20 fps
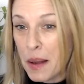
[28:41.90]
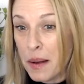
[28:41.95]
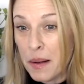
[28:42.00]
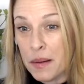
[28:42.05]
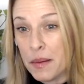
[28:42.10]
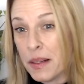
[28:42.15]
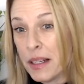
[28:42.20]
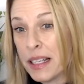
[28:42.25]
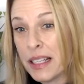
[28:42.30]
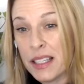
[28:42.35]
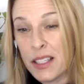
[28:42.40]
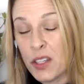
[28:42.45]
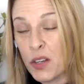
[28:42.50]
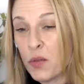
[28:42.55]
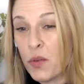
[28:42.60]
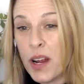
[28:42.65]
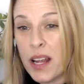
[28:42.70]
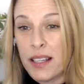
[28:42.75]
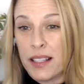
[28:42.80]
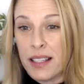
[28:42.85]
Because the
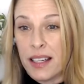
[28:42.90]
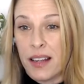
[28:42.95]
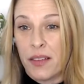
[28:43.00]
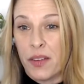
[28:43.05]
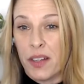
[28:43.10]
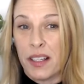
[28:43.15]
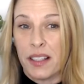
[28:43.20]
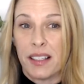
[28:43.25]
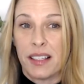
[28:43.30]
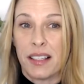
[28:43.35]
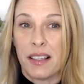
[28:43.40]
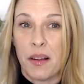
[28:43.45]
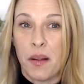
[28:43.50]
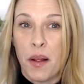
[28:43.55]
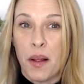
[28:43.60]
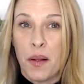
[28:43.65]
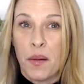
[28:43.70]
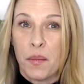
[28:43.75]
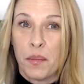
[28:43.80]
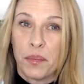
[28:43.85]
rest of us,
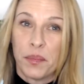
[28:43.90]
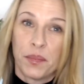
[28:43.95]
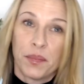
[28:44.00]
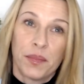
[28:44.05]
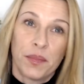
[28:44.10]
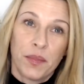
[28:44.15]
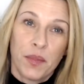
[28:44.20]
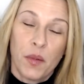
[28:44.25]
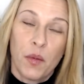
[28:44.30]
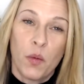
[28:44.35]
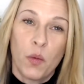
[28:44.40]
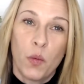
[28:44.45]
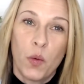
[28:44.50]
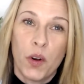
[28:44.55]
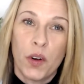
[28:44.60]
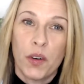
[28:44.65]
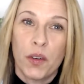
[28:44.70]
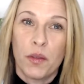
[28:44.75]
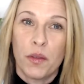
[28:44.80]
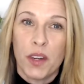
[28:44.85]

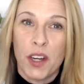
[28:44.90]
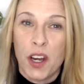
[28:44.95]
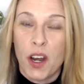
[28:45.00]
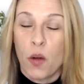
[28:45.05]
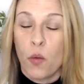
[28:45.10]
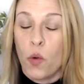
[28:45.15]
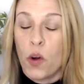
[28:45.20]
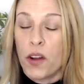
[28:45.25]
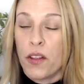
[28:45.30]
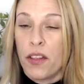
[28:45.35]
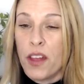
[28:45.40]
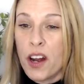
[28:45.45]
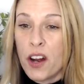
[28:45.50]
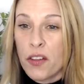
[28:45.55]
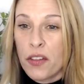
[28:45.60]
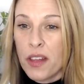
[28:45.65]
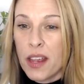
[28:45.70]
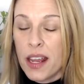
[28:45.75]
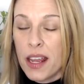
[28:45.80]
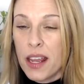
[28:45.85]
where they're
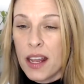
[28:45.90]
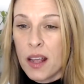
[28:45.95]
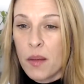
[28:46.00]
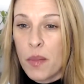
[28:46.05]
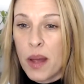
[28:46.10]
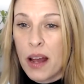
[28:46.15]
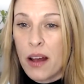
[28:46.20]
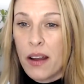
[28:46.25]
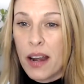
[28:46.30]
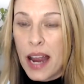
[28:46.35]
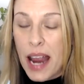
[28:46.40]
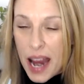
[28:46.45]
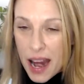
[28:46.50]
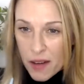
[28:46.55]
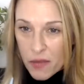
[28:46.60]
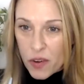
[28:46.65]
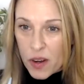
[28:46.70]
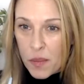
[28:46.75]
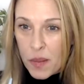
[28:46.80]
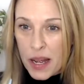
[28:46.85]
thinking about
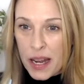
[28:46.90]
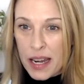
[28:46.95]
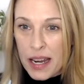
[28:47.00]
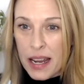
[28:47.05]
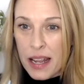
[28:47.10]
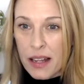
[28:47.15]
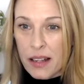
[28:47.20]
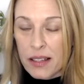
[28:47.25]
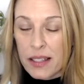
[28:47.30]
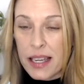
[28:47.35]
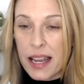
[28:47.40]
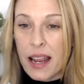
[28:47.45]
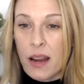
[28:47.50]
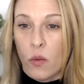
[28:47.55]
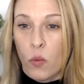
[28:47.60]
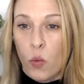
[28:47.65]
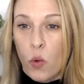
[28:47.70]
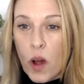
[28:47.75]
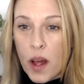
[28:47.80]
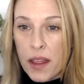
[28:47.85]
everybody else and
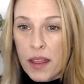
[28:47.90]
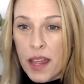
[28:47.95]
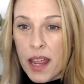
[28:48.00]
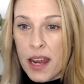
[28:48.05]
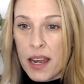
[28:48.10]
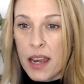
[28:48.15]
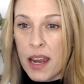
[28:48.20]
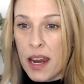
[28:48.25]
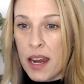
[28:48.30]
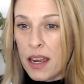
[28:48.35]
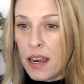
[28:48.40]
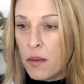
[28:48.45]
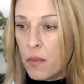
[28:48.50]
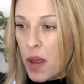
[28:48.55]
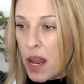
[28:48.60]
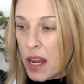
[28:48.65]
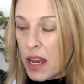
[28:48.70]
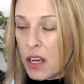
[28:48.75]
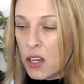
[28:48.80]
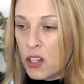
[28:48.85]
what they need, and
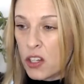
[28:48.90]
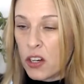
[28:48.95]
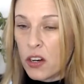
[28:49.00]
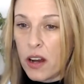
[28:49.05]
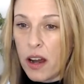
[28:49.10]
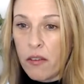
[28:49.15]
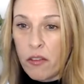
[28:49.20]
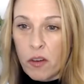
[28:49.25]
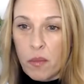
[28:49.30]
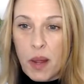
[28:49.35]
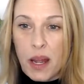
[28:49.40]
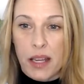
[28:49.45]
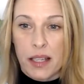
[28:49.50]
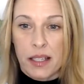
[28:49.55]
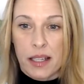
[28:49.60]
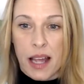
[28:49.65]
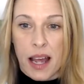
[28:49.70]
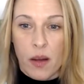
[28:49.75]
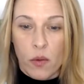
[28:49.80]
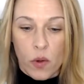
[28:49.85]
making sure everybody's
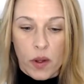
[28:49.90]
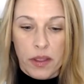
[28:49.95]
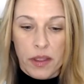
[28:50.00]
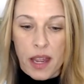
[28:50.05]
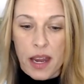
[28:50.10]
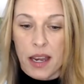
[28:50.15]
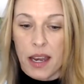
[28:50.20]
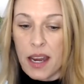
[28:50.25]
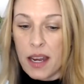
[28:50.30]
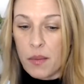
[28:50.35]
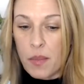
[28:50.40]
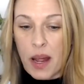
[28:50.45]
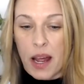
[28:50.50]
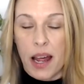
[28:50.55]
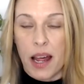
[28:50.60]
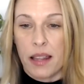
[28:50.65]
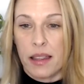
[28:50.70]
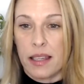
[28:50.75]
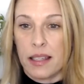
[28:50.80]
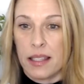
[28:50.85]
got what they need
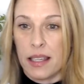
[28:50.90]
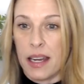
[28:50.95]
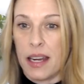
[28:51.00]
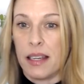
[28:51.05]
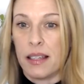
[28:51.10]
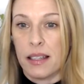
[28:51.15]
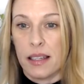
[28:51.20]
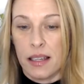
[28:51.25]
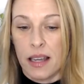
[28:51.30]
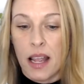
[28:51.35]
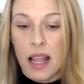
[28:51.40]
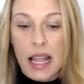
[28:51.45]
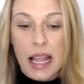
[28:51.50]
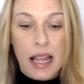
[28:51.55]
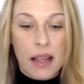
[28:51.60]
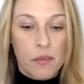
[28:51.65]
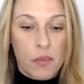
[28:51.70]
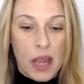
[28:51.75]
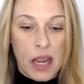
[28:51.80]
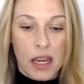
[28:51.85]
behind the scenes, and
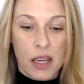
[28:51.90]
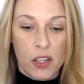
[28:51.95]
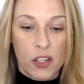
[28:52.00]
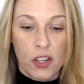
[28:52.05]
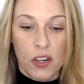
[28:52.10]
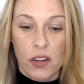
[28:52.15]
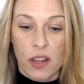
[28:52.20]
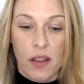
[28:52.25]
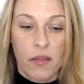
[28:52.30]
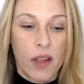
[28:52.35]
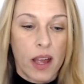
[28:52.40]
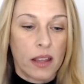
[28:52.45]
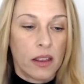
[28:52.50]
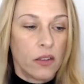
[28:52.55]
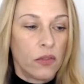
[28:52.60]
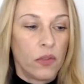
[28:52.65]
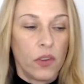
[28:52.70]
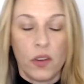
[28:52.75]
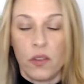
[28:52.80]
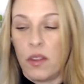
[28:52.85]
making sure they've got the
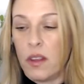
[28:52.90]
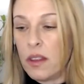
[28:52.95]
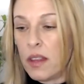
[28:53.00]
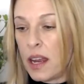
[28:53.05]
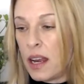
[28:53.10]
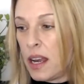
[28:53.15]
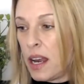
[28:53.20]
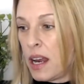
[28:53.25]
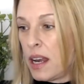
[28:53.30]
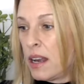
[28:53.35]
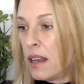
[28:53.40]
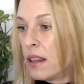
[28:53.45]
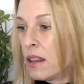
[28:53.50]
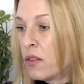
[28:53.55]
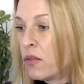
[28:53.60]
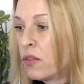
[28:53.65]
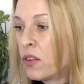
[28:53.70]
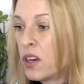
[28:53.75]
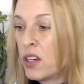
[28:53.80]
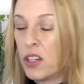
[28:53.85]
food that they need, and the
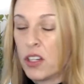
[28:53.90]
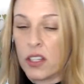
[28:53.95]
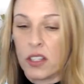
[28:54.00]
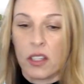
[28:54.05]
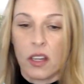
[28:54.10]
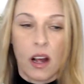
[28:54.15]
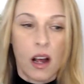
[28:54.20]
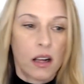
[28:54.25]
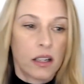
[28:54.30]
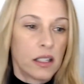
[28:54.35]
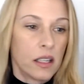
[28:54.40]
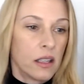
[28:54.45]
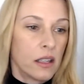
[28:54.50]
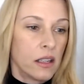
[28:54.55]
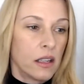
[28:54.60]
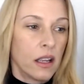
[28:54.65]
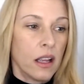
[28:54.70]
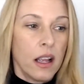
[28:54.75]
fridge is stocked, and they